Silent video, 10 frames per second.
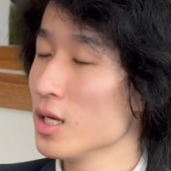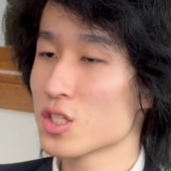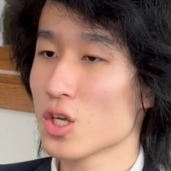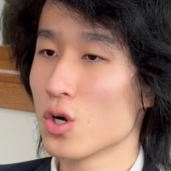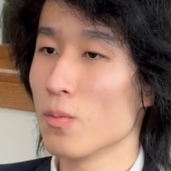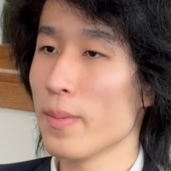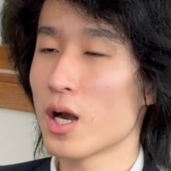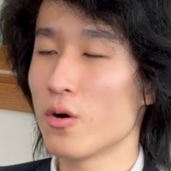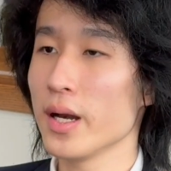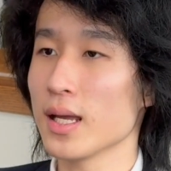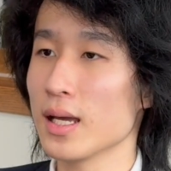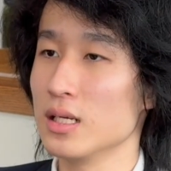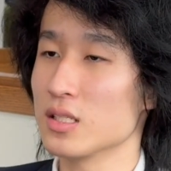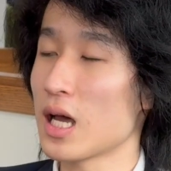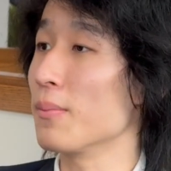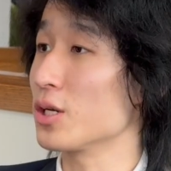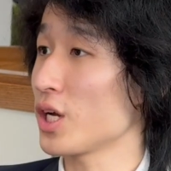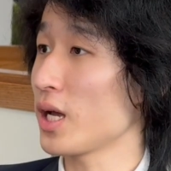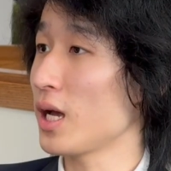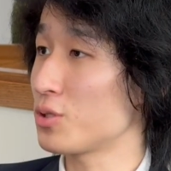So Mandarin is, I'm
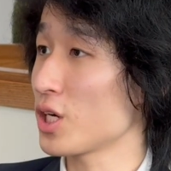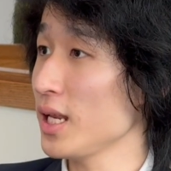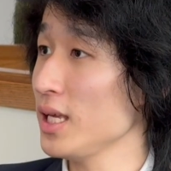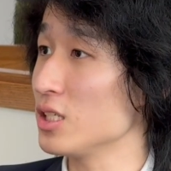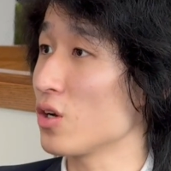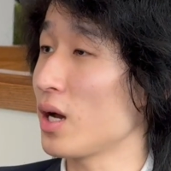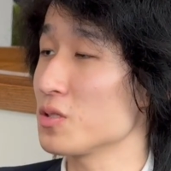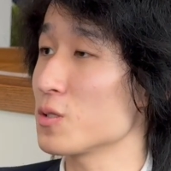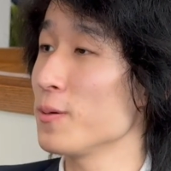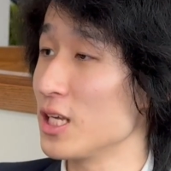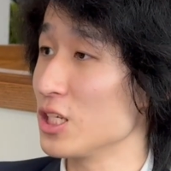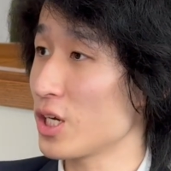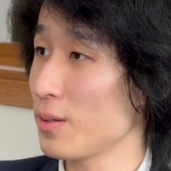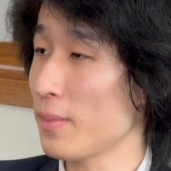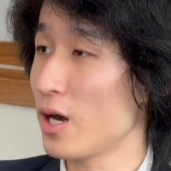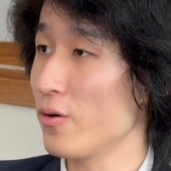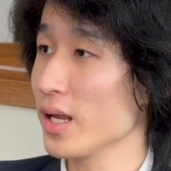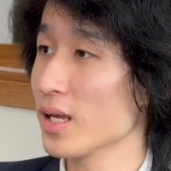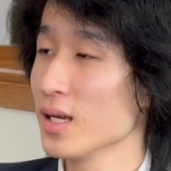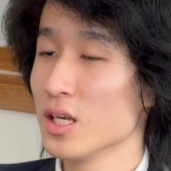Chinese, so I'm speaking Mandarin.